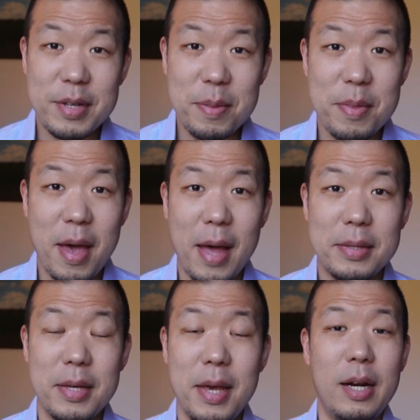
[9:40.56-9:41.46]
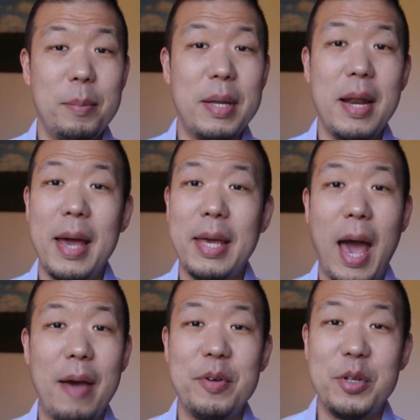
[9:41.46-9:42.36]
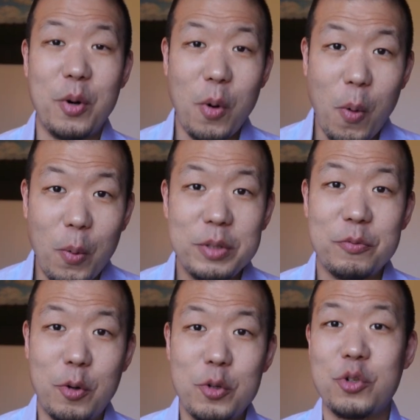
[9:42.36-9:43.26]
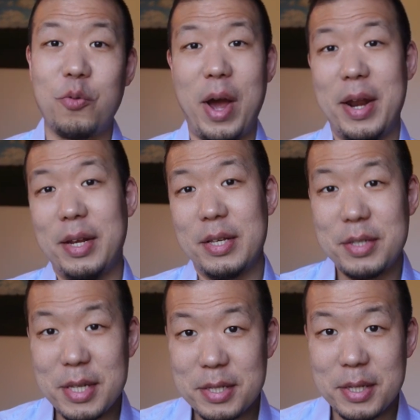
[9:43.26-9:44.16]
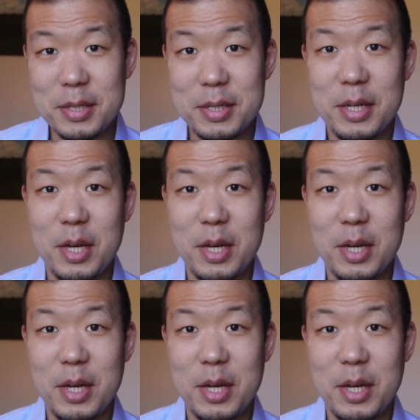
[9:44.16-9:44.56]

said that, it'll be like having your own virtual writing assistant